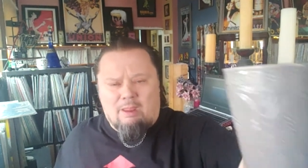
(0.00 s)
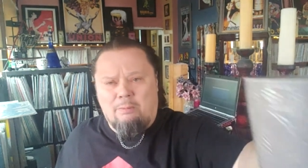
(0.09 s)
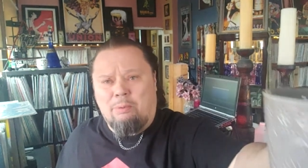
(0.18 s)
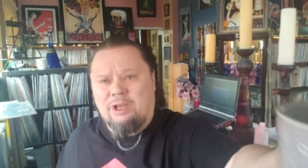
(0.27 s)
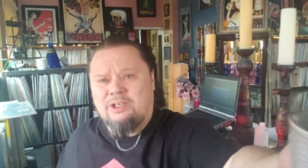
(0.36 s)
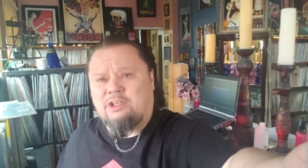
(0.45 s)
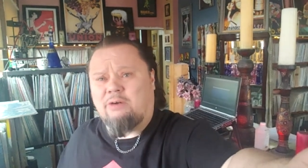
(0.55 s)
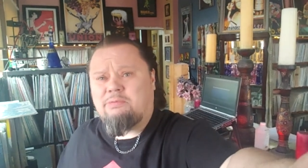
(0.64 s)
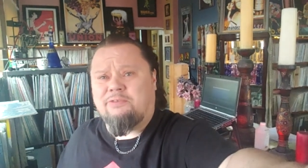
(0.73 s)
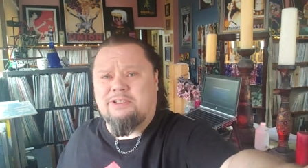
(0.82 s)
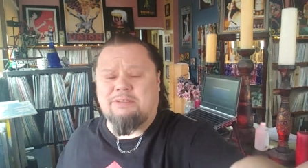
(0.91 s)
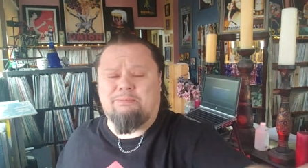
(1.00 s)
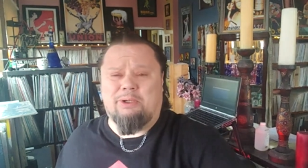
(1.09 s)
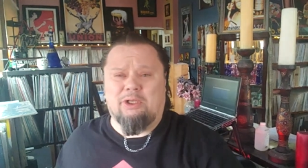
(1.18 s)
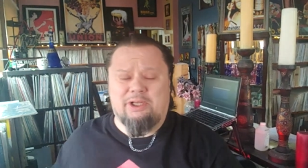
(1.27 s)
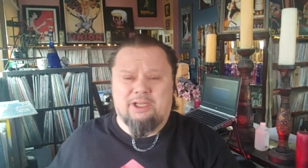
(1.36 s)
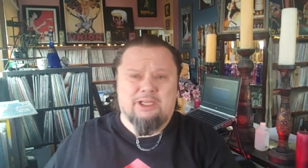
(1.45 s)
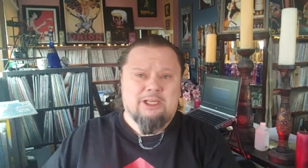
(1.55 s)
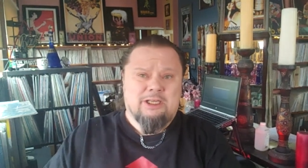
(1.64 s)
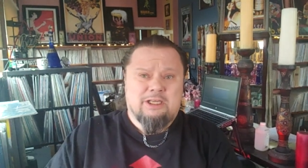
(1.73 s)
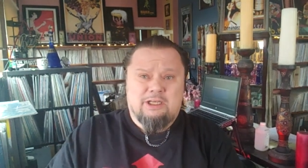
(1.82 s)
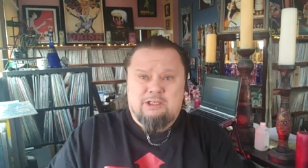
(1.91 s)
But in terms of its ability
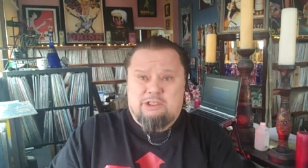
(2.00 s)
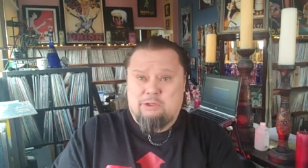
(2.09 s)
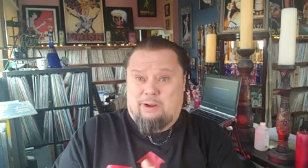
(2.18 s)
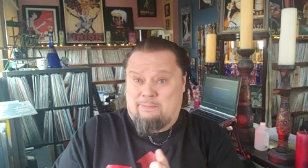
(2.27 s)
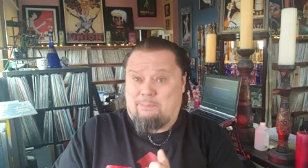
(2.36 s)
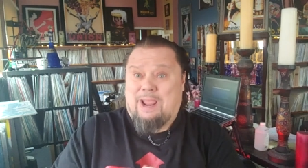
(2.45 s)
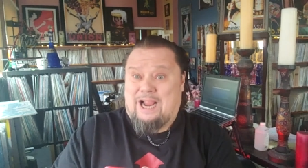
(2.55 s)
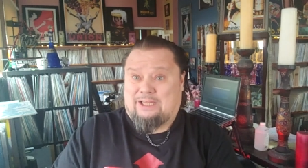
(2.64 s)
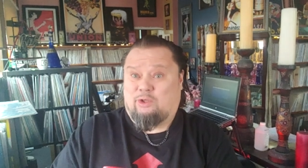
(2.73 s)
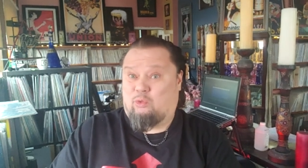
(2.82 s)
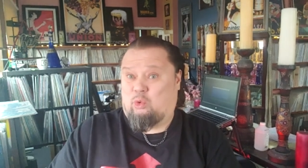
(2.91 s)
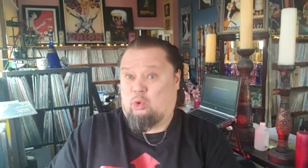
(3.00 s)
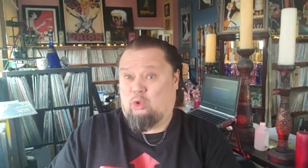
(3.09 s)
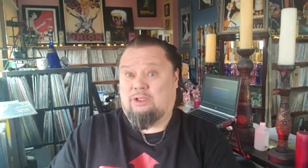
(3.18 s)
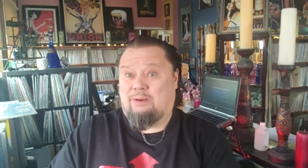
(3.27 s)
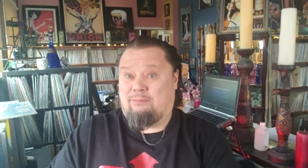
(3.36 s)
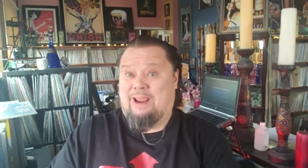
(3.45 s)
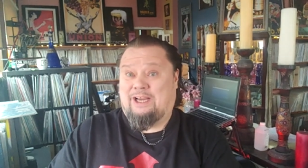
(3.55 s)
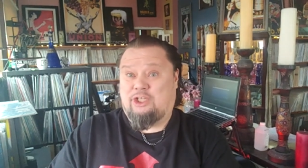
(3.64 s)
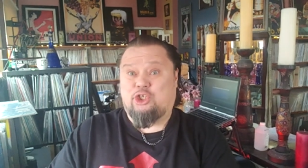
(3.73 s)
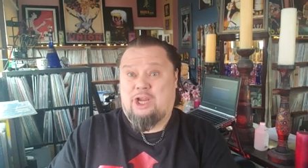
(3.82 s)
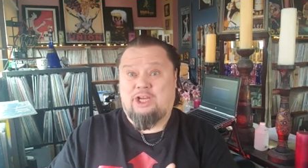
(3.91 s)
to impact the world and
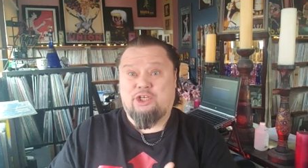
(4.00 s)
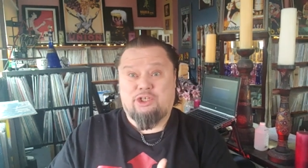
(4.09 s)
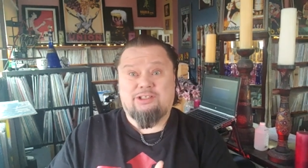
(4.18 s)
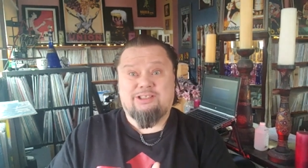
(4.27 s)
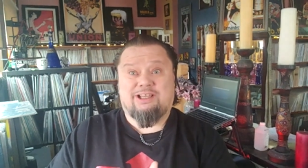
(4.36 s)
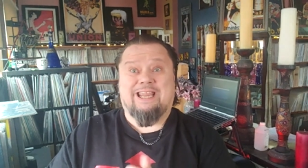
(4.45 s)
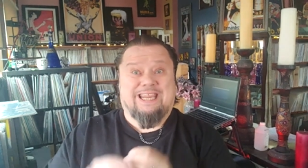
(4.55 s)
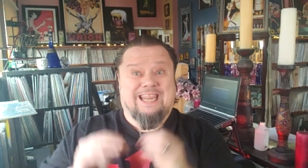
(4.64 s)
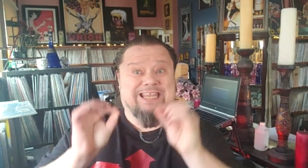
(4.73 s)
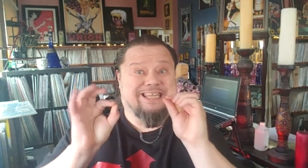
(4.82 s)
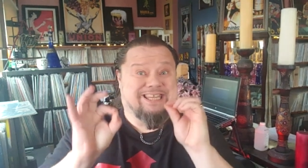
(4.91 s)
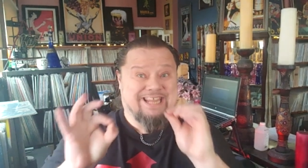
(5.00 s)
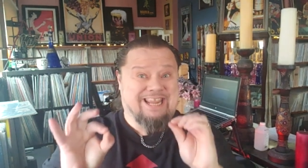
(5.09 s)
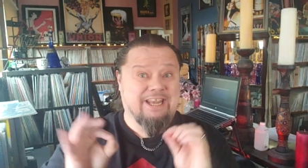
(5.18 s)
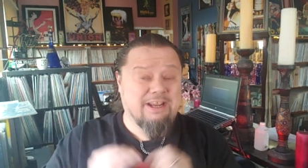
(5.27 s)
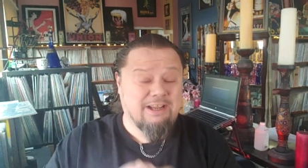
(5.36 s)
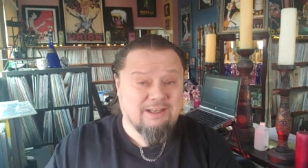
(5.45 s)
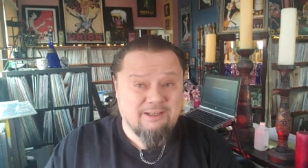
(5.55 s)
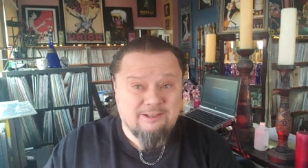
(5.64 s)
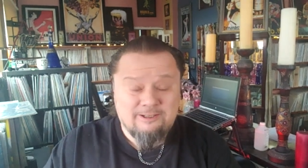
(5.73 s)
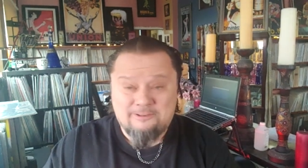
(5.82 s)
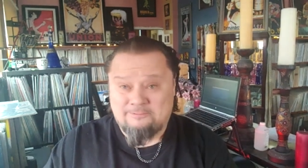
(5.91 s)
make changes like it did,
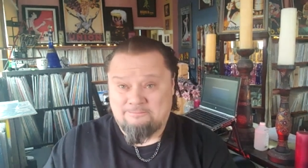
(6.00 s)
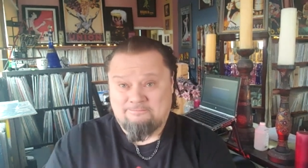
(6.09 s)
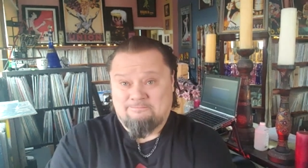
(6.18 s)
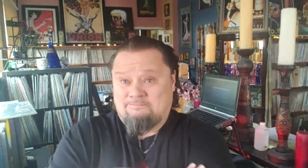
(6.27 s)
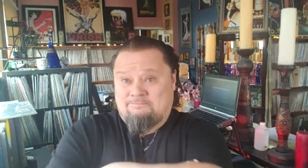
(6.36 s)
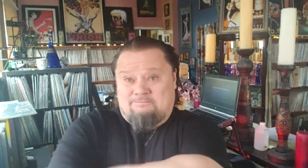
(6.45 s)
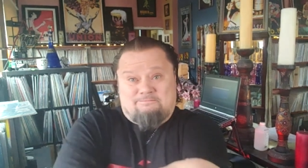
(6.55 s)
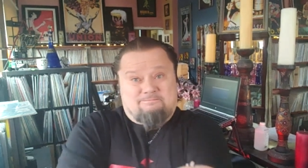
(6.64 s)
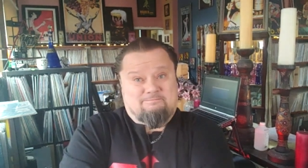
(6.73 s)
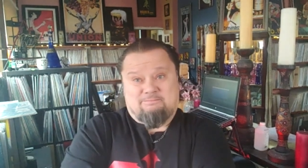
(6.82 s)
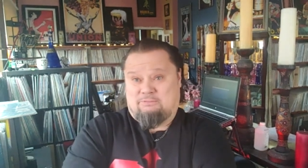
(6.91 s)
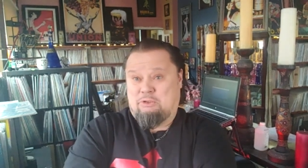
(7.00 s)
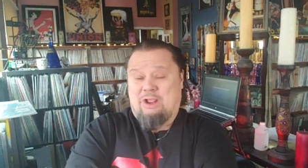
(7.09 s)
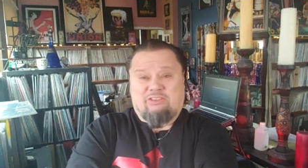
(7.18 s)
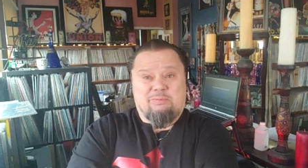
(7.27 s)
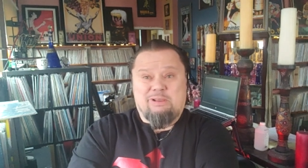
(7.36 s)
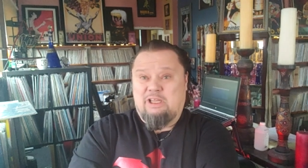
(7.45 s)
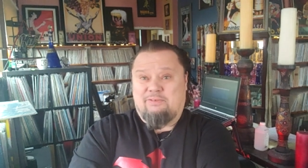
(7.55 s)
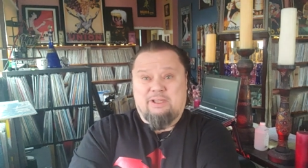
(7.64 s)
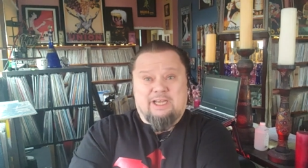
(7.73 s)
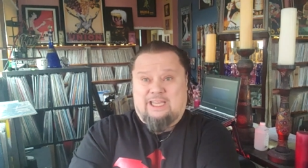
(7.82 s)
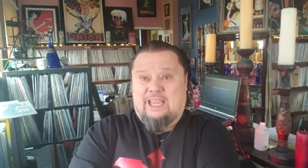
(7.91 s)
you have to be
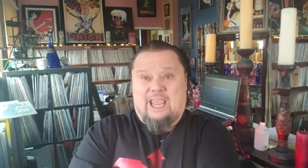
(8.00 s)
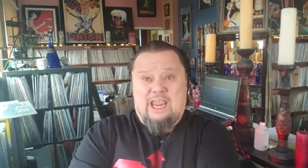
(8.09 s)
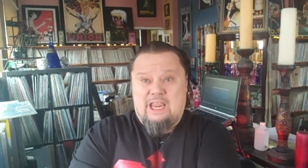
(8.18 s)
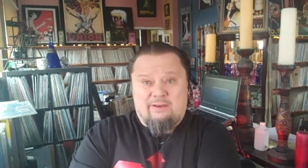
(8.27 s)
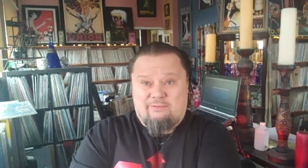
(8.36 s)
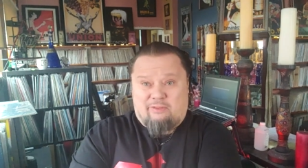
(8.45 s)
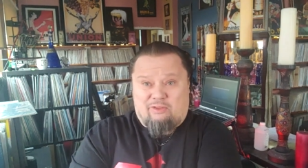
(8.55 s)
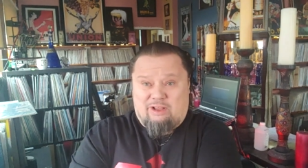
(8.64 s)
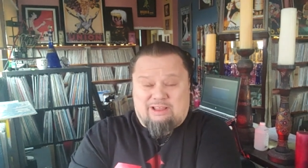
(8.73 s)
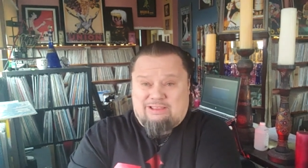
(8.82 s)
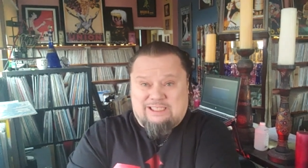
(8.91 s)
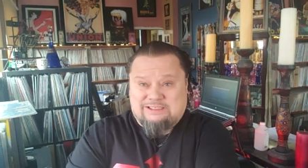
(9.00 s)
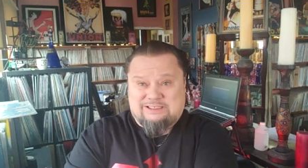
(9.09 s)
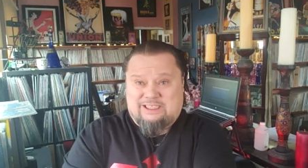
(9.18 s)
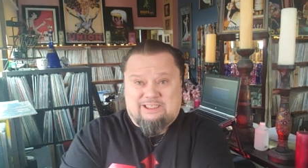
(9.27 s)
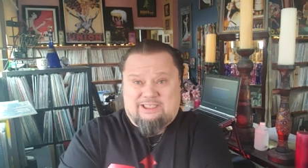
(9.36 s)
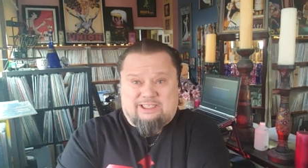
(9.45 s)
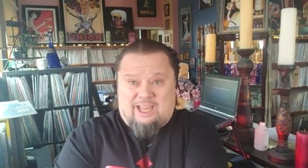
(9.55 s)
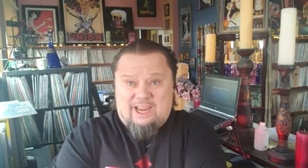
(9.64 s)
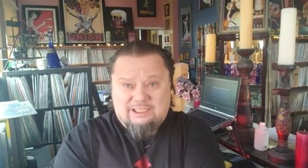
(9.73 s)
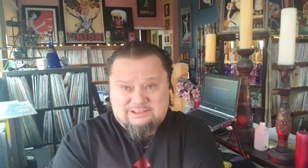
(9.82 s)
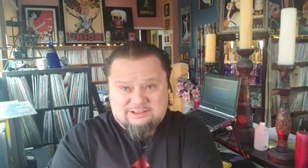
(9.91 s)
living in a cave to think that that's the, the
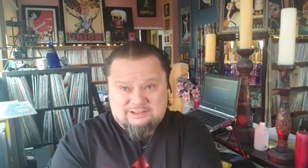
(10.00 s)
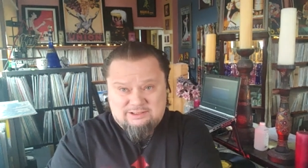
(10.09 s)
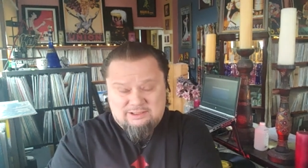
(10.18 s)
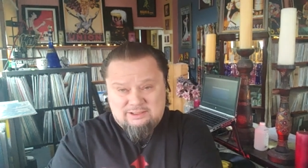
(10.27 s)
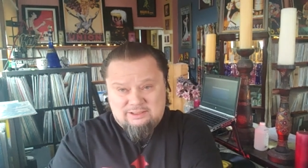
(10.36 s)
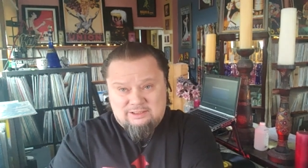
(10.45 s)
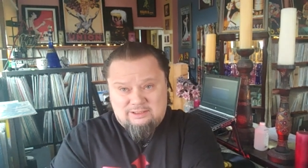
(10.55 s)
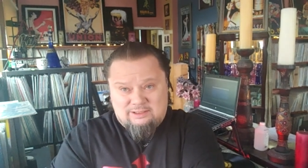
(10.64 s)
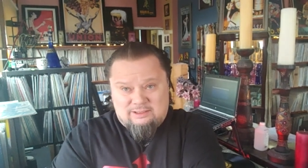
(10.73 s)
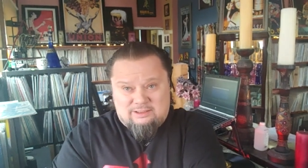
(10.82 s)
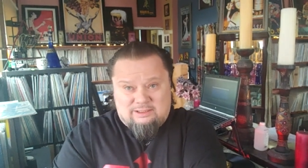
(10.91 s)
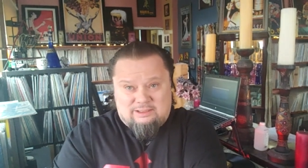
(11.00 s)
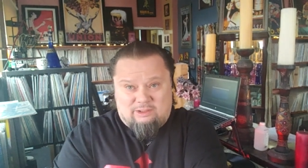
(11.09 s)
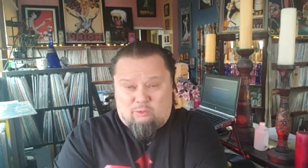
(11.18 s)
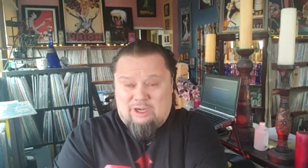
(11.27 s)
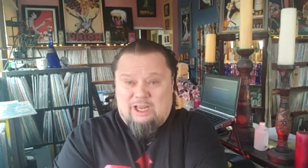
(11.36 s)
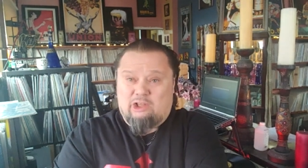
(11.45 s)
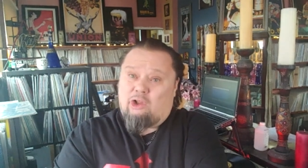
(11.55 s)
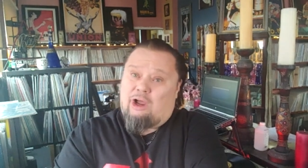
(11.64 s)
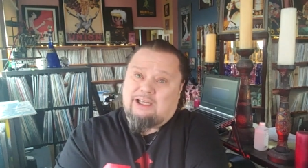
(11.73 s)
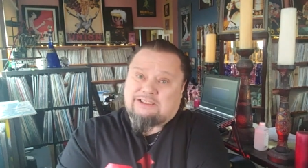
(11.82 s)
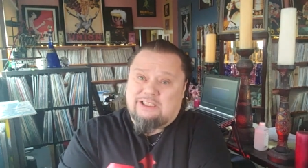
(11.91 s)
case. When it
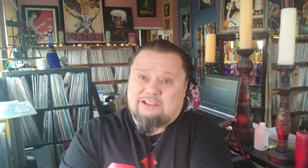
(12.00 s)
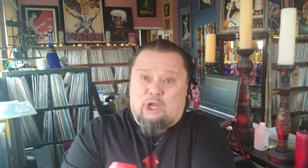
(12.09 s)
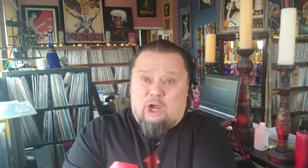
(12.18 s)
lost its